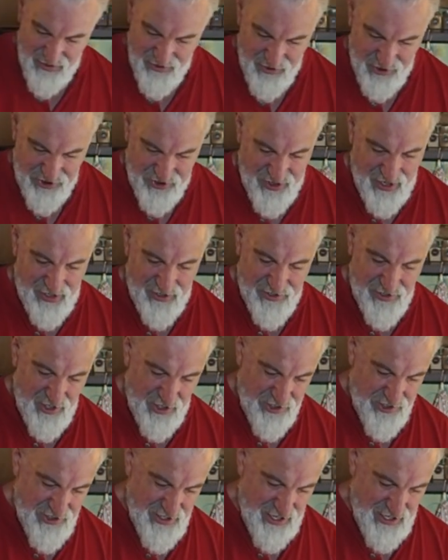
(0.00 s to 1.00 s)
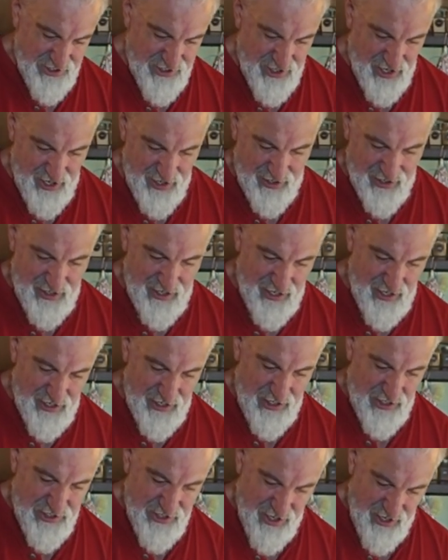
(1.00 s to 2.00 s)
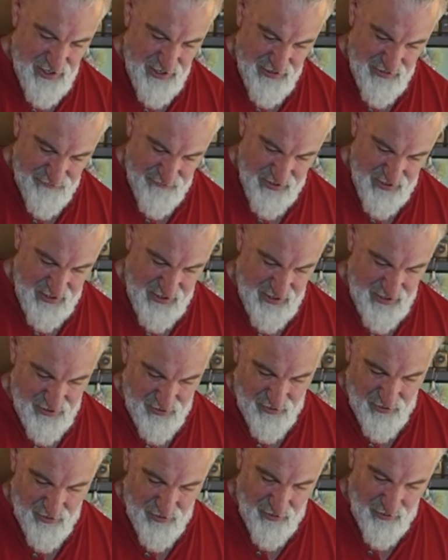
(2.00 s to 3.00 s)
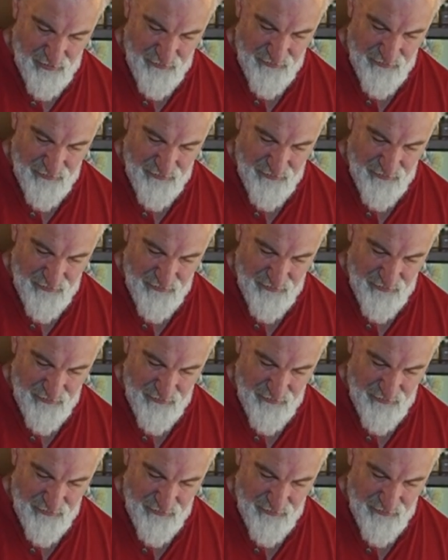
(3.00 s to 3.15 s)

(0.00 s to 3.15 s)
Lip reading: This thing does not take any time at all.